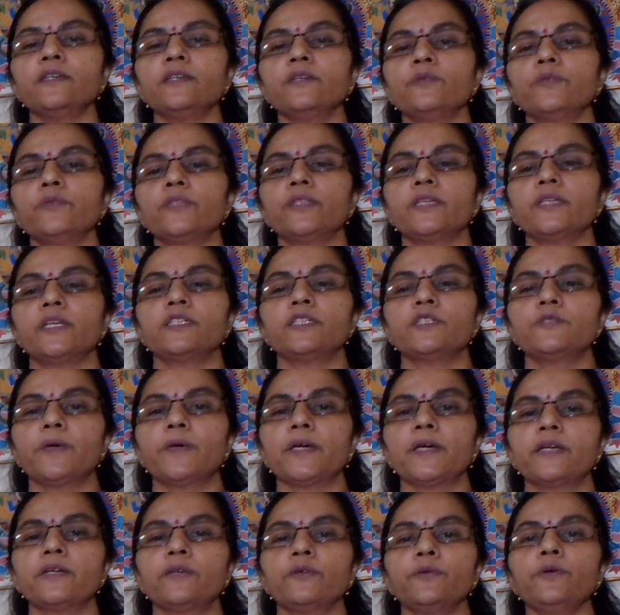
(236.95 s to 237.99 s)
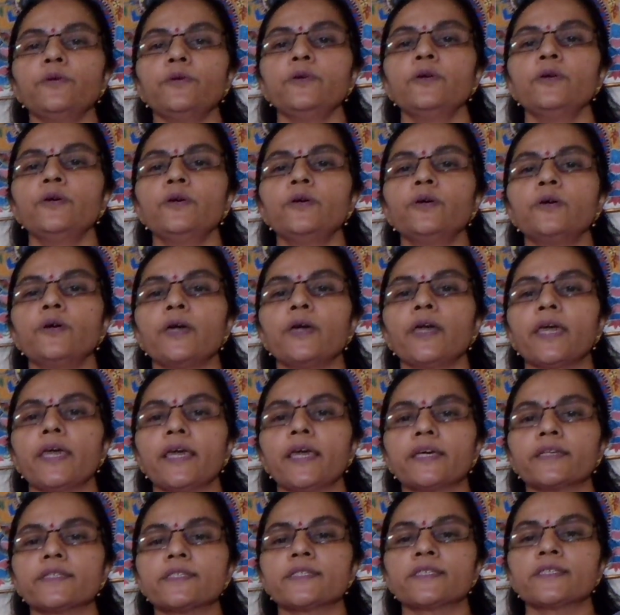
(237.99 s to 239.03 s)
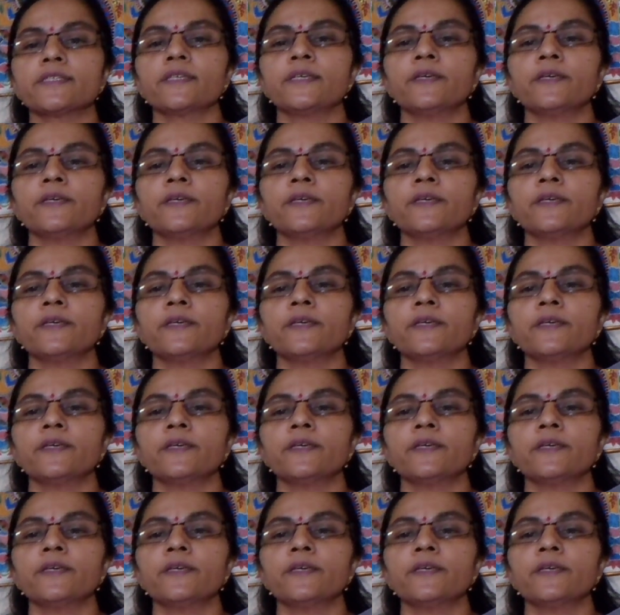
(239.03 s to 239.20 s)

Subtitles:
with respect to x.